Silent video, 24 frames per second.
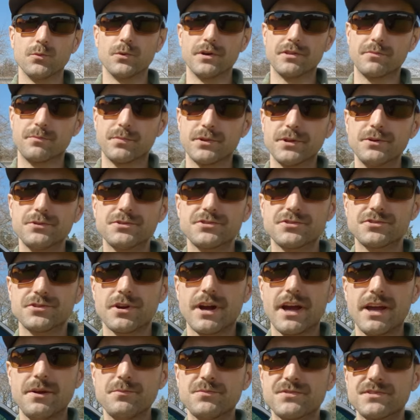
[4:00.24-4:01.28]
with blue
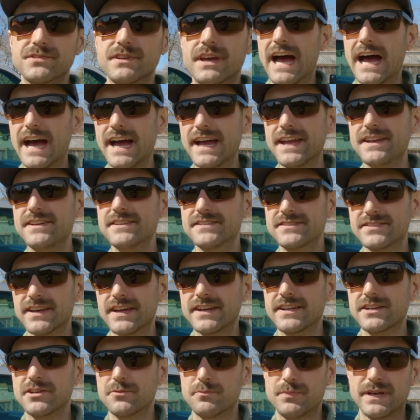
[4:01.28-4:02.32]
stripes. I
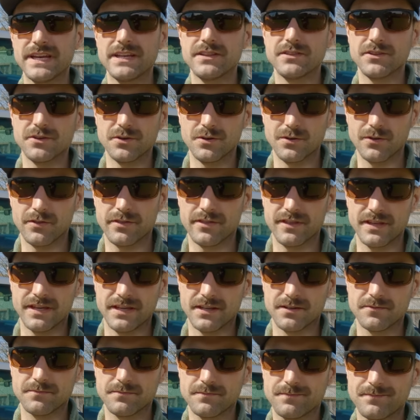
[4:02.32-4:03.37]
decided to paint the whole
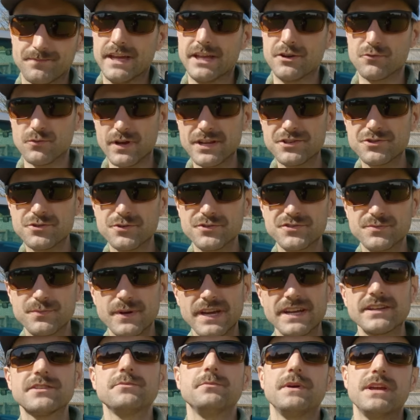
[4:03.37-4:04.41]
thing. In
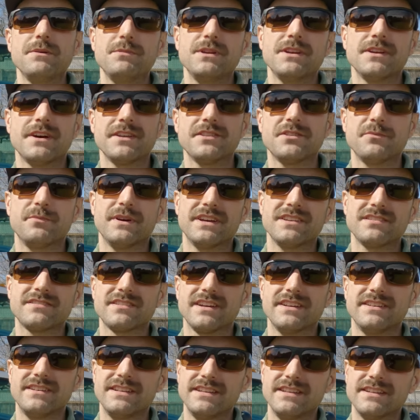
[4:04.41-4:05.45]
retrospect, maybe not the best
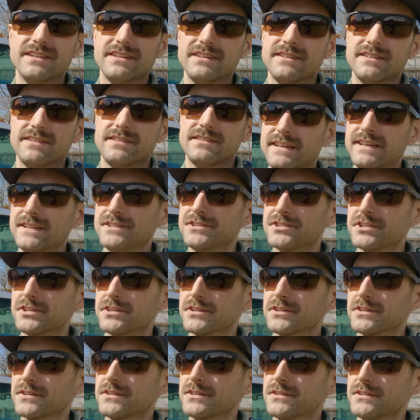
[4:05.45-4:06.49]
idea. It
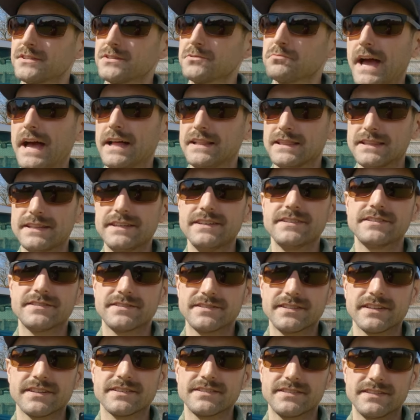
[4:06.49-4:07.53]
took at least
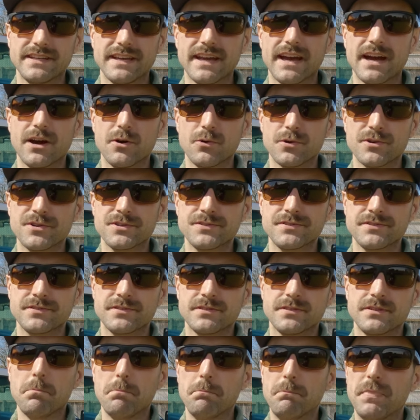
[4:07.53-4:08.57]
60 hours,
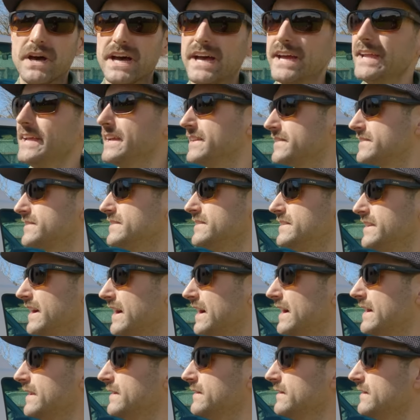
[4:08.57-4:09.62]
but it's
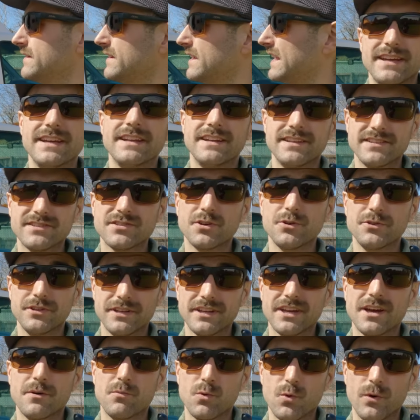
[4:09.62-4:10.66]
done and it's
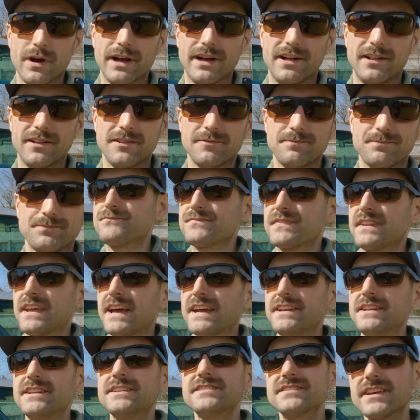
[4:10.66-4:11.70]
holding up well.
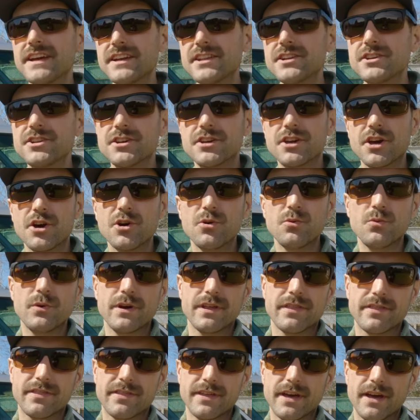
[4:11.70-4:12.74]
I decided to go
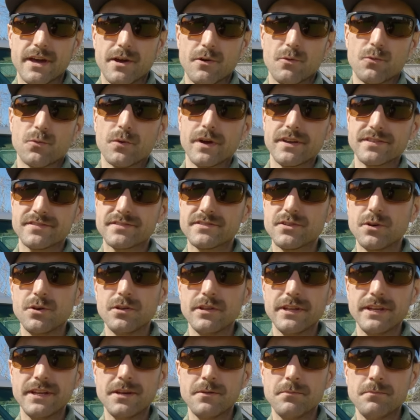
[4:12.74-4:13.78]
with uh,
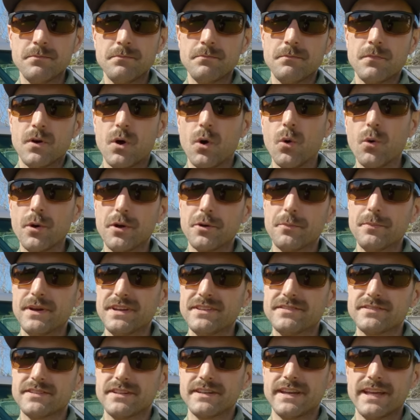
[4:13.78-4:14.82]
Rust-Oleum
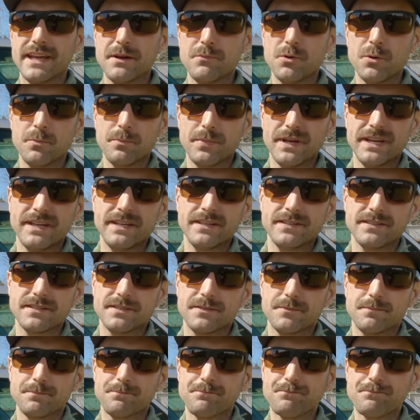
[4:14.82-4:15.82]
oil-based enamel paint,